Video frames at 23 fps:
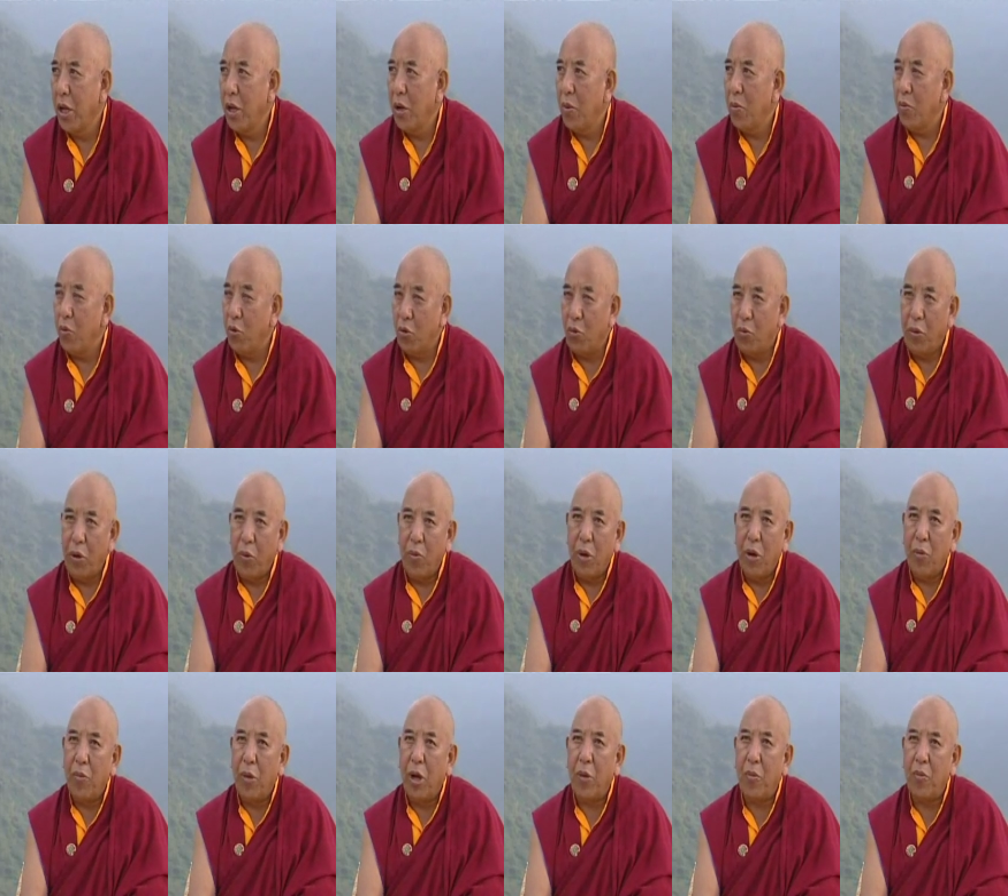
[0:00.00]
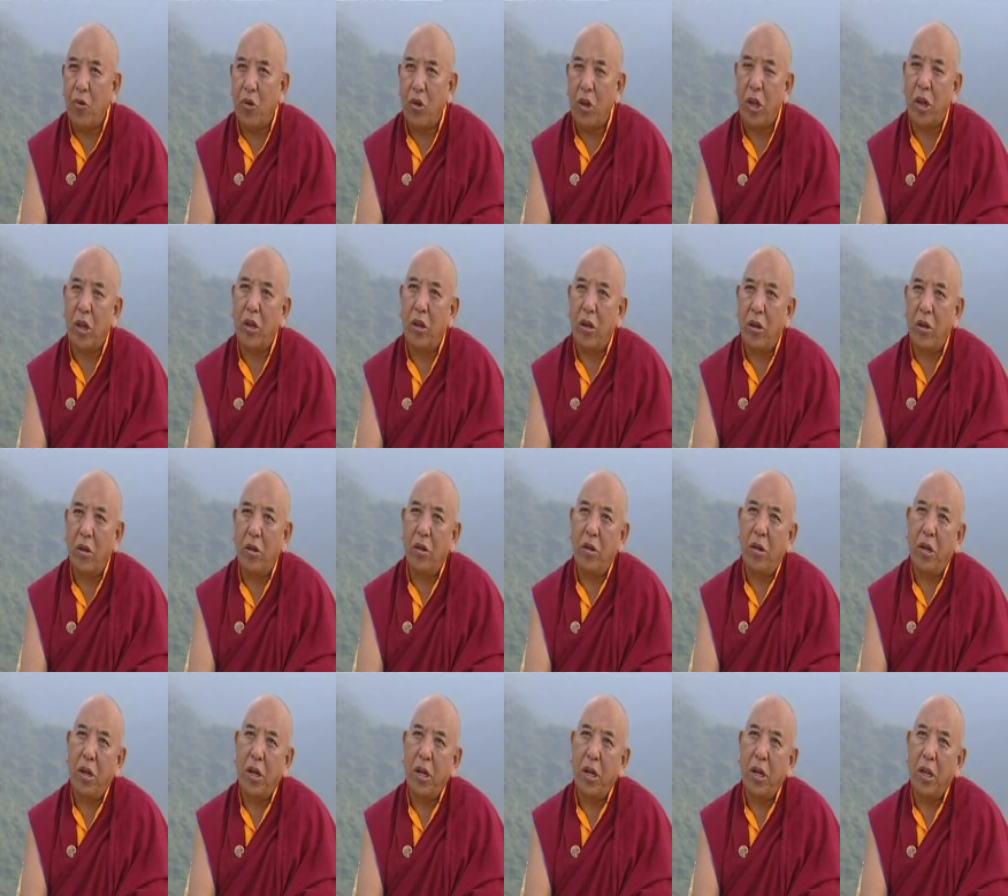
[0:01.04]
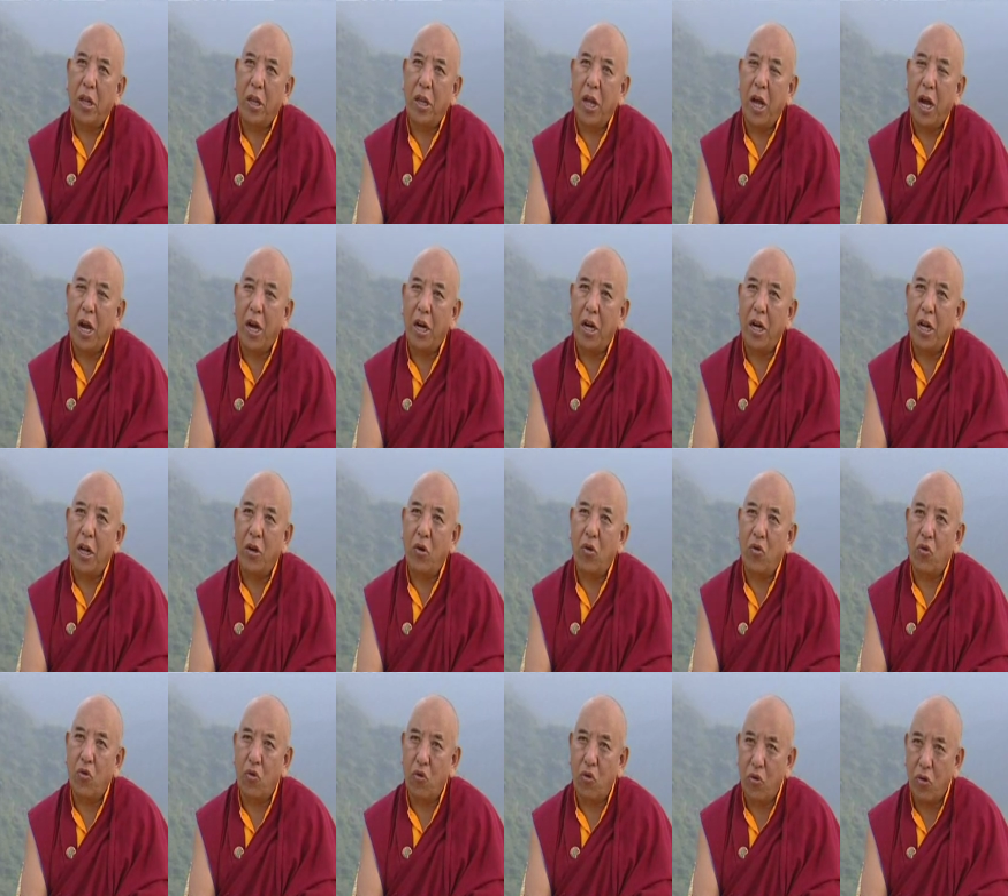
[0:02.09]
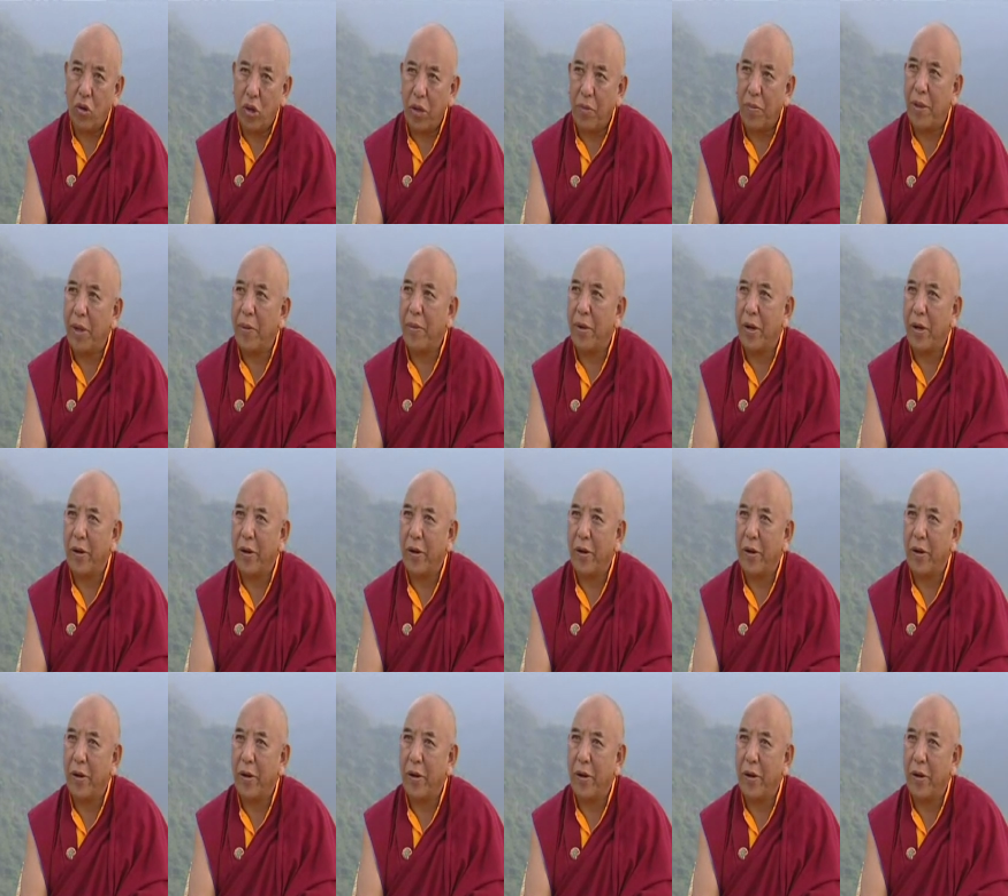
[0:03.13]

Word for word: After His Holiness the Dalai Lama departed for India,